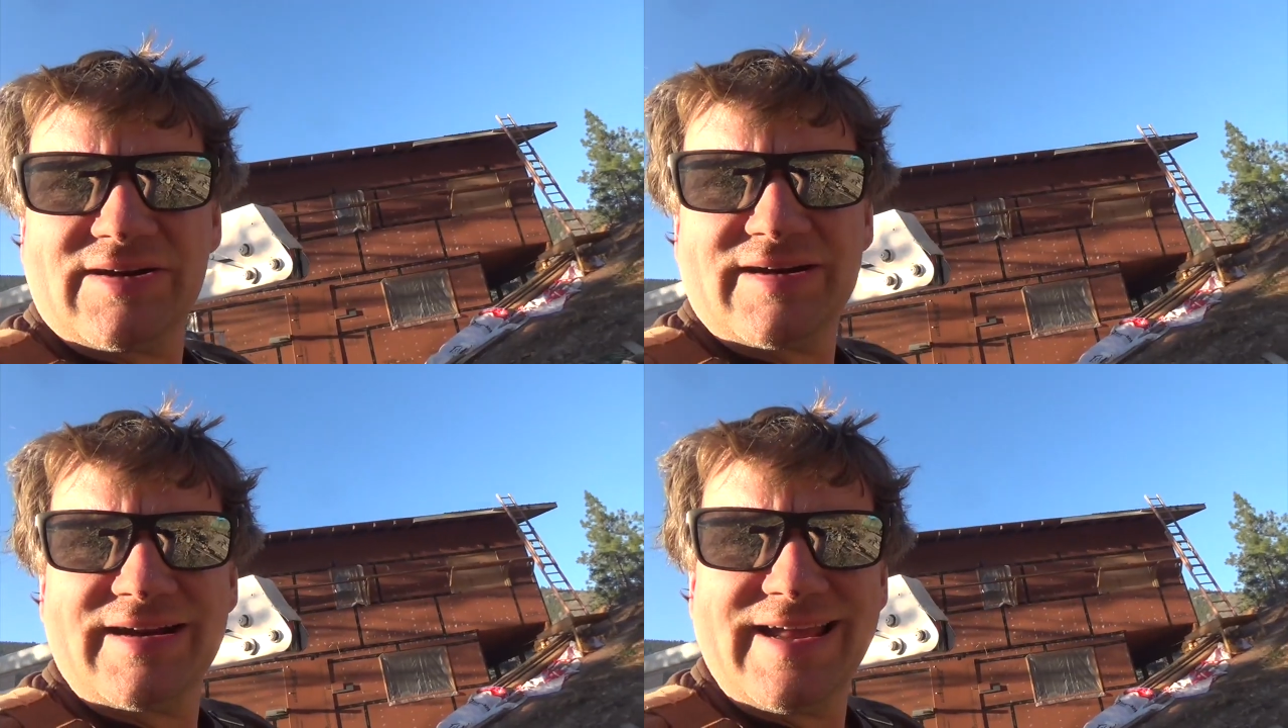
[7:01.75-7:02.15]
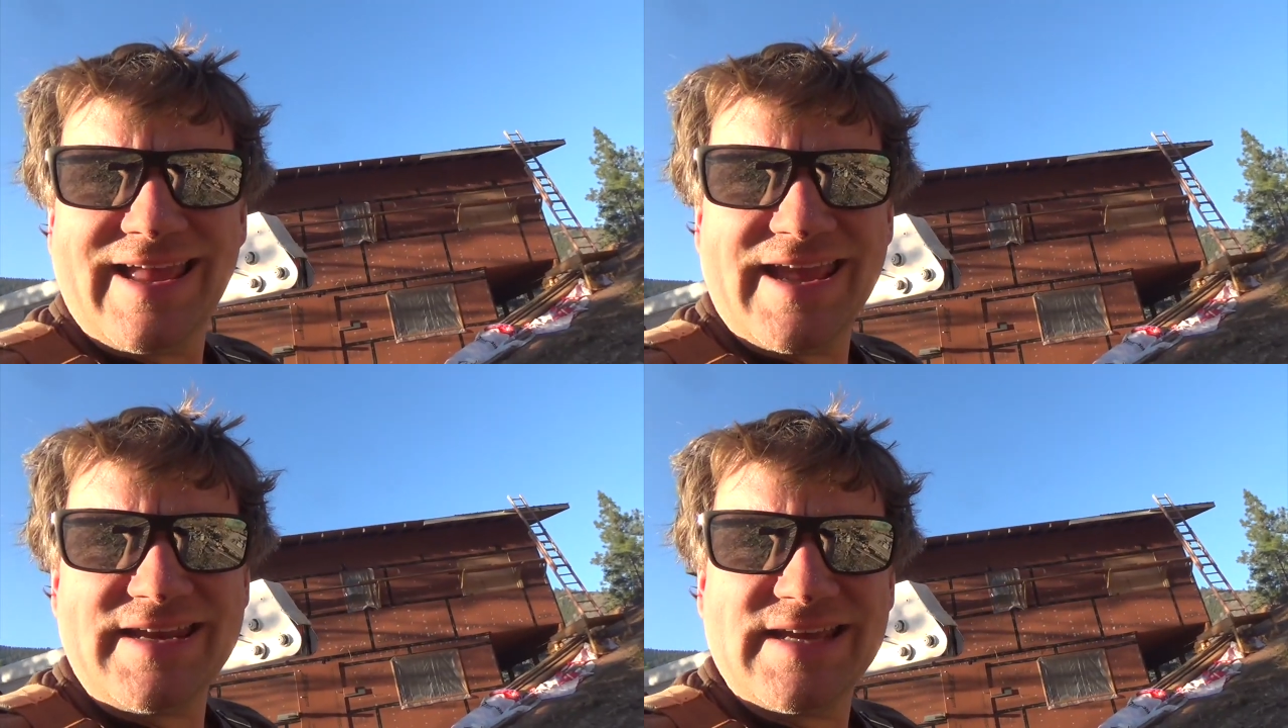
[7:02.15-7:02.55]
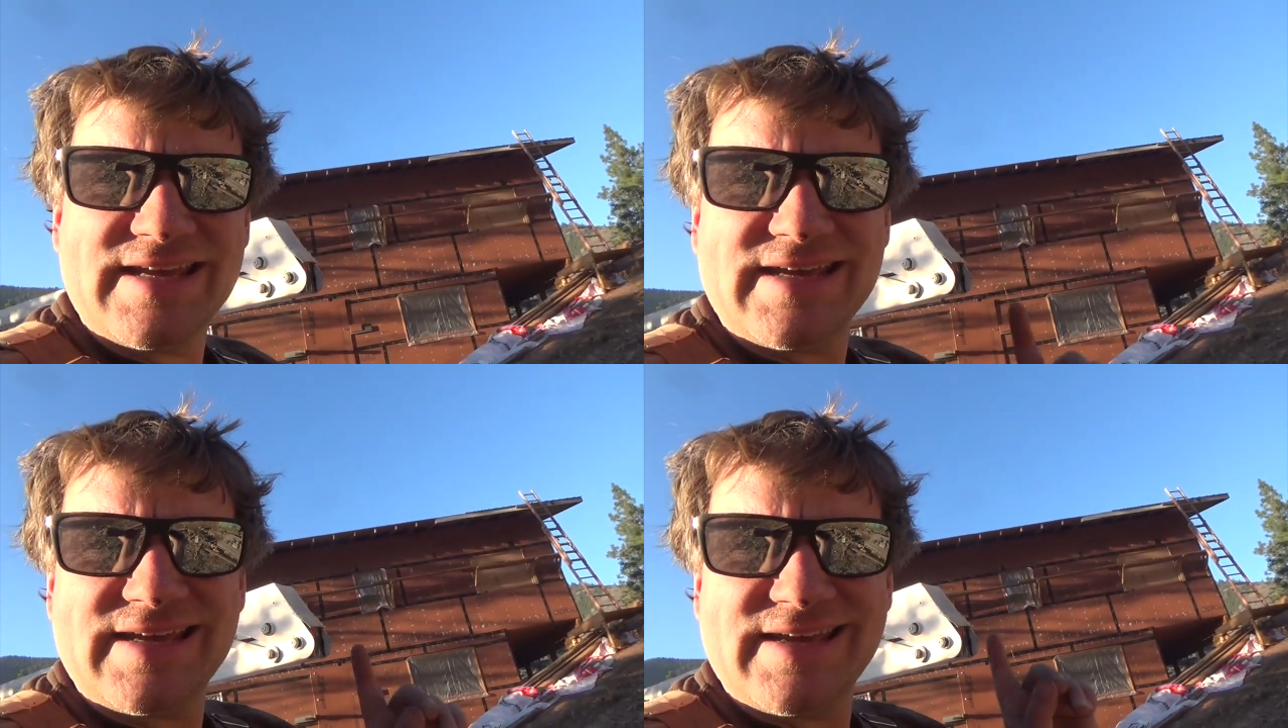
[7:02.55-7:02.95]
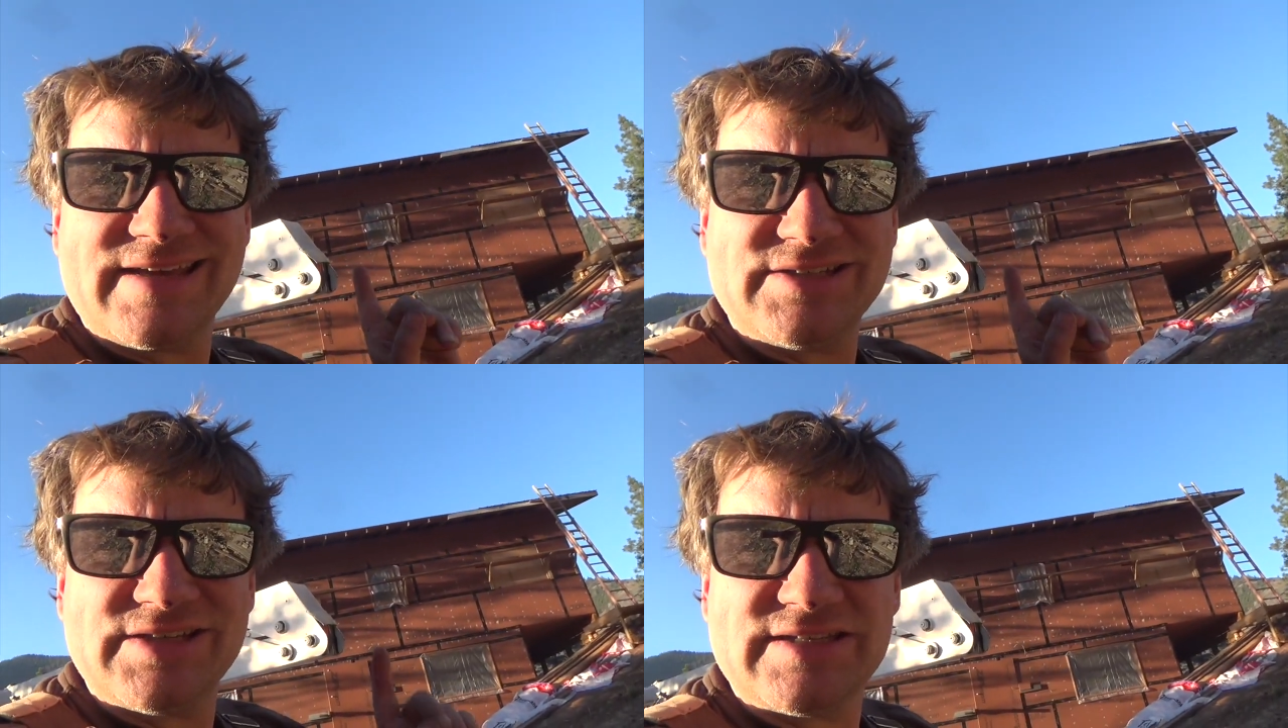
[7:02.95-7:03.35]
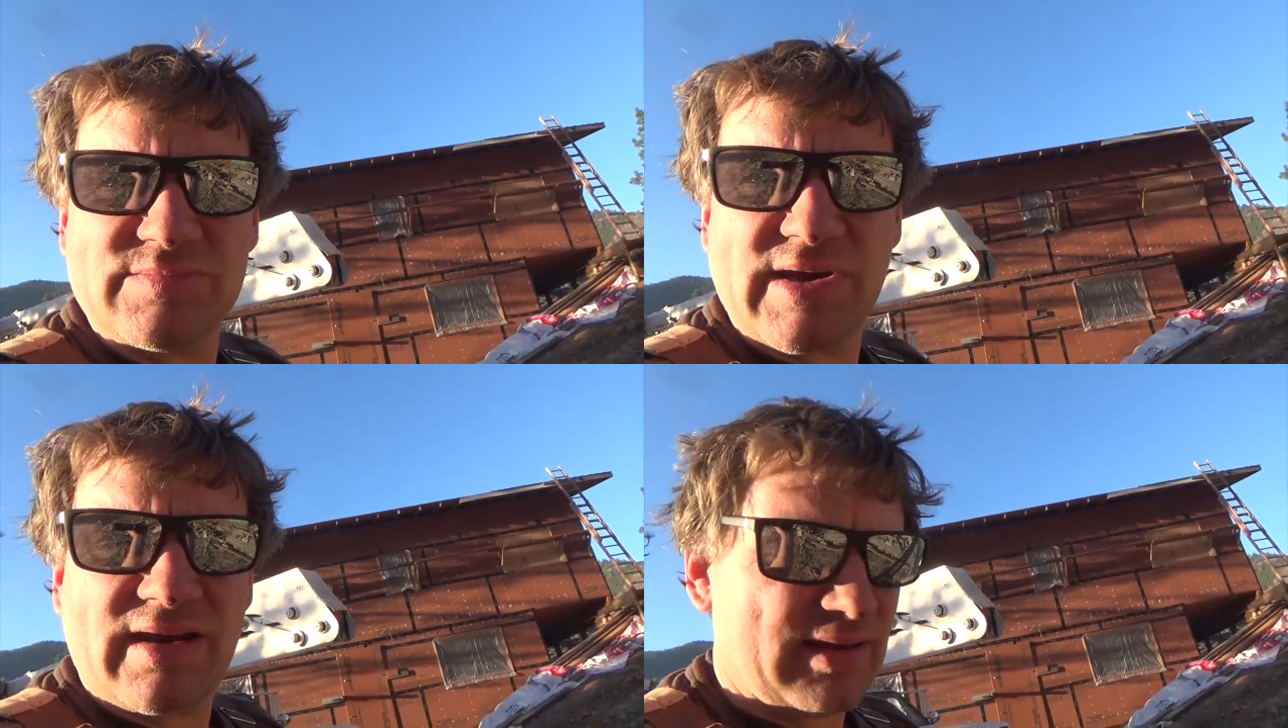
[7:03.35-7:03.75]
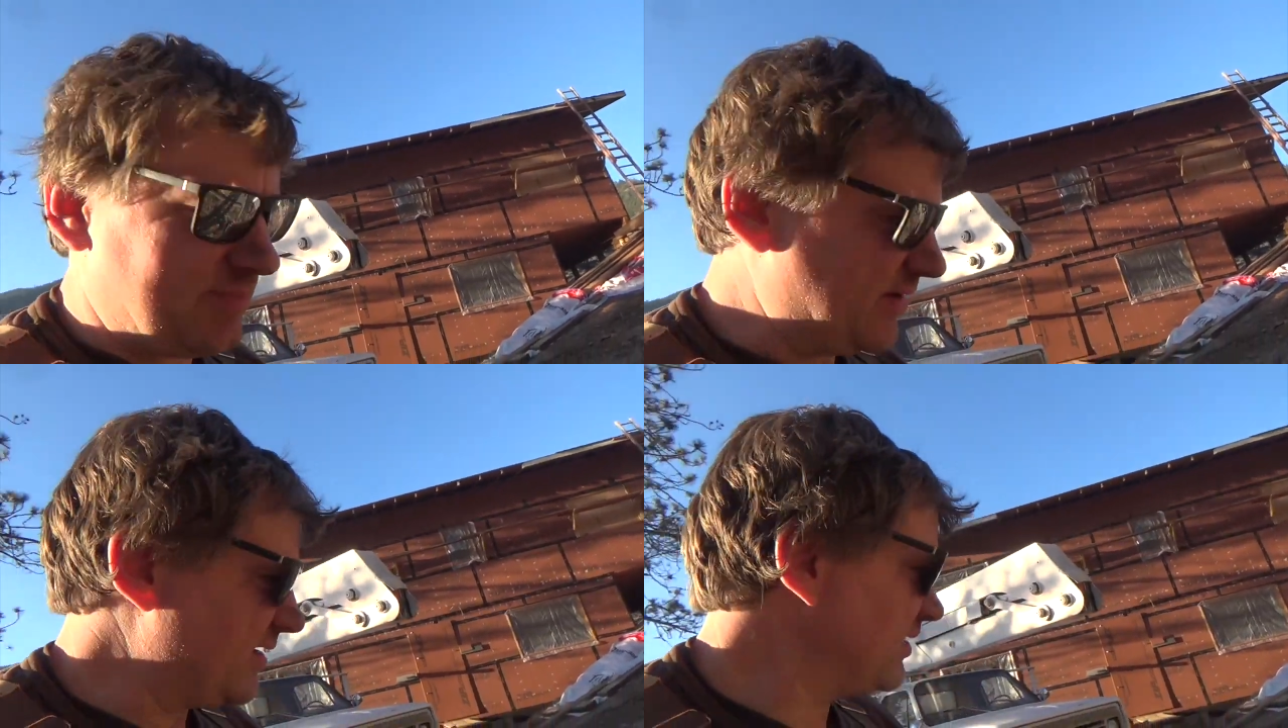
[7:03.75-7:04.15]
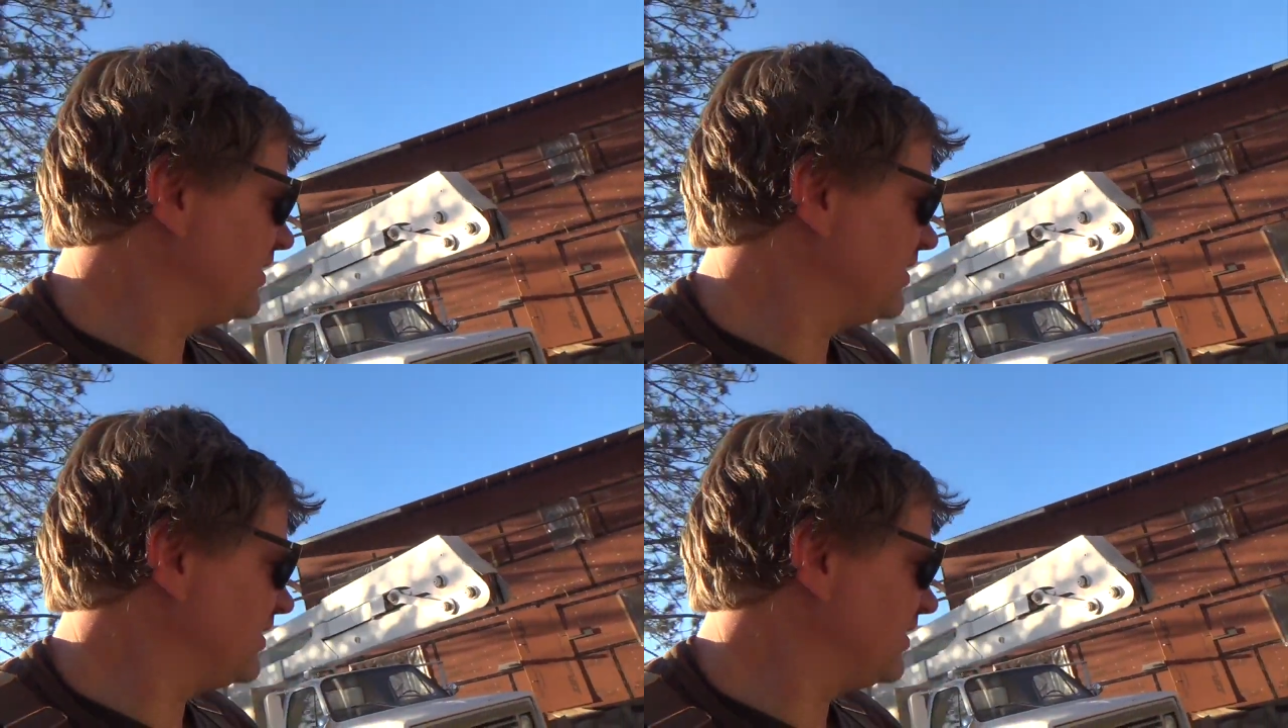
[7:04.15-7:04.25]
are 8 sheets of metal up there.